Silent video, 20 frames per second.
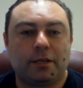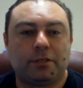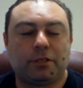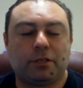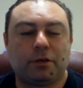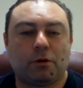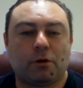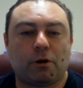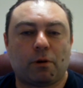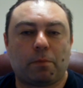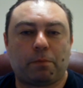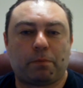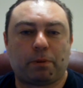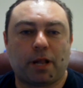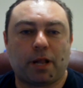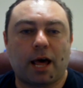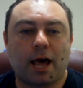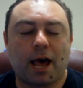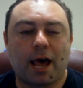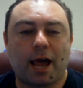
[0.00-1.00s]
to
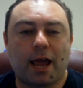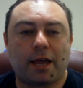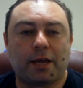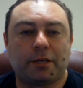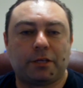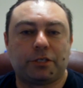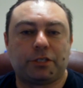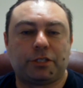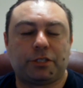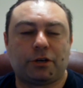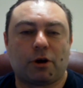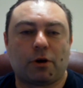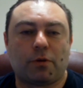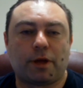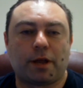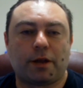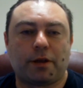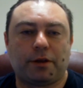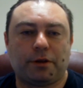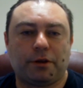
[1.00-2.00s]
apply, show
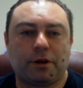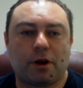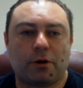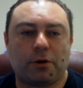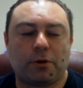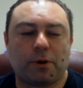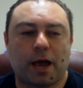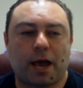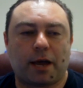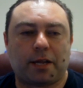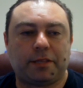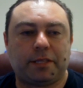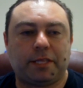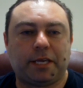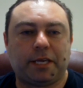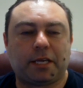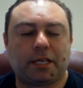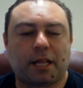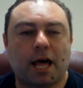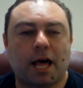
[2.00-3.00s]
that, you know, you had a
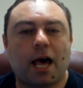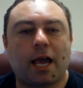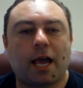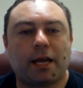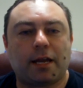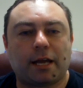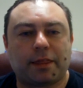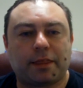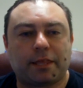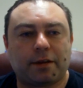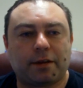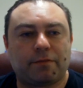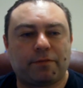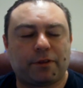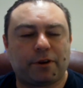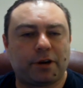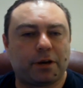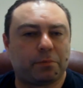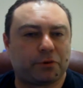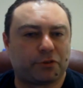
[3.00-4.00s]
decline, I think, of
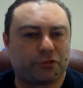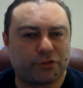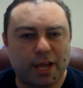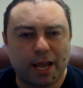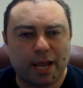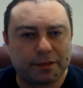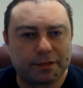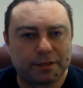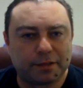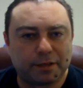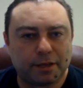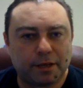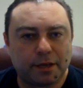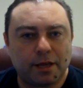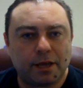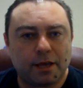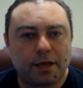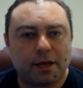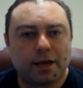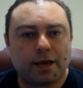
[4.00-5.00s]
30%
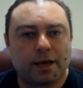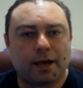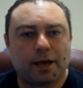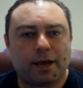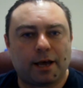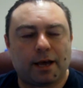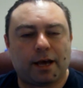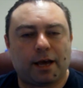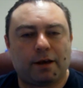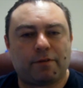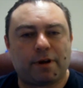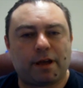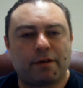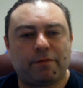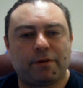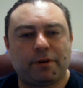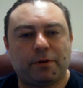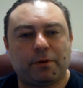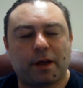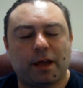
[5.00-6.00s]
of
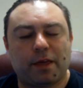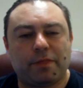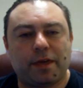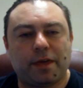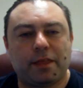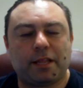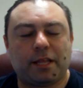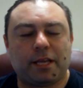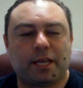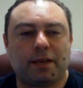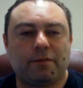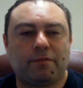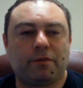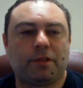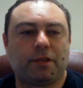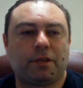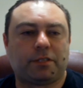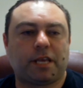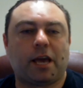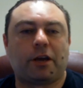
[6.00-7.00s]
revenue, and then they'll give you
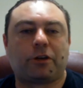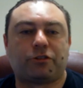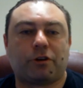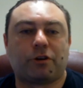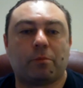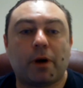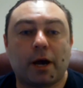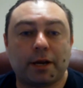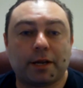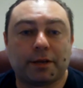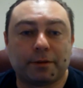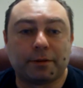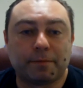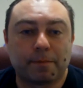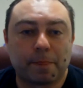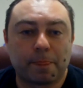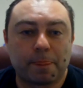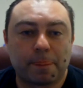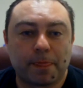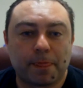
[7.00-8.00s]
this extra money.
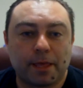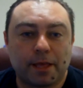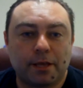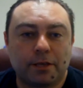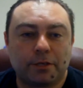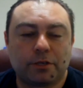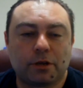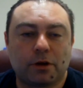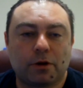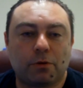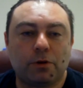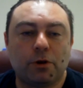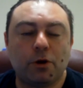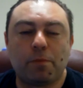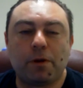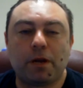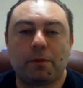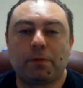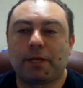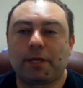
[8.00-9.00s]
Got it. So new
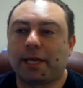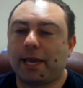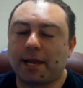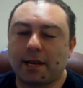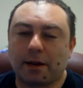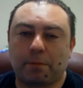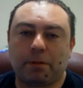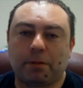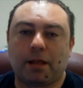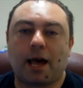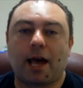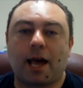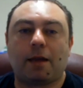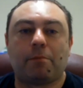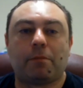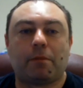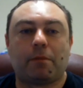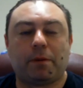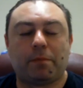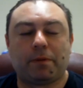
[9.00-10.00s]
people can apply,
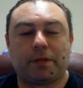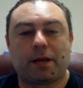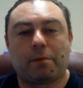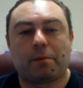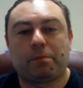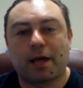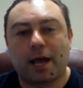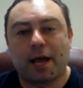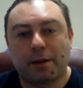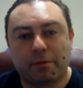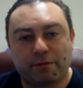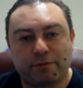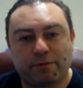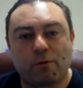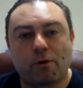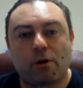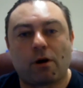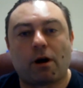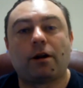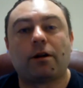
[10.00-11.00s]
but people that applied
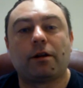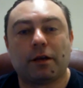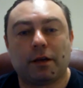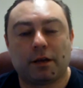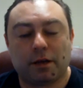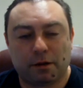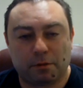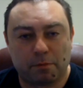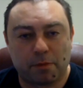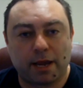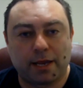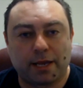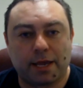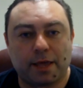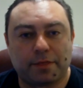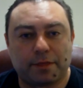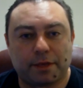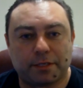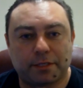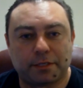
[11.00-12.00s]
before might
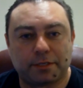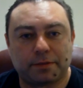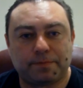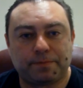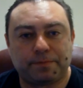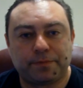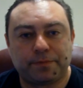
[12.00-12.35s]
get this.